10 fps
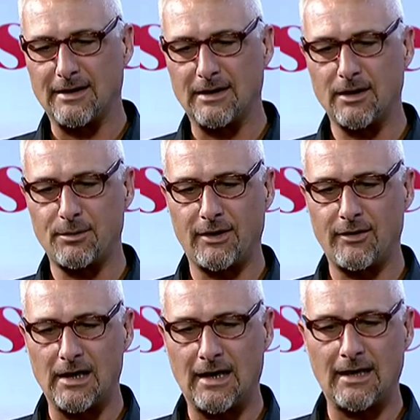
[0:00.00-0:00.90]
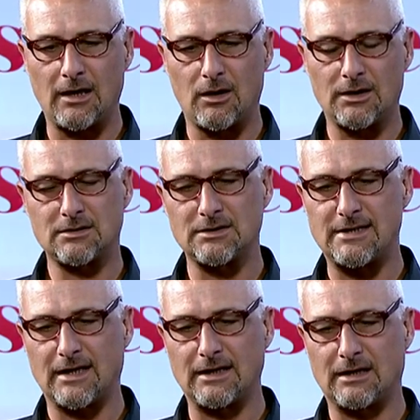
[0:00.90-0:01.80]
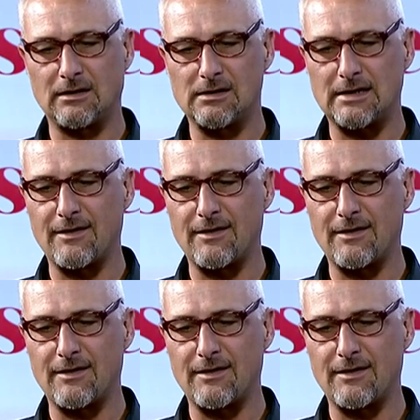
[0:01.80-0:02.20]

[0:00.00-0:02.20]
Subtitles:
I know we rely a lot on technicals,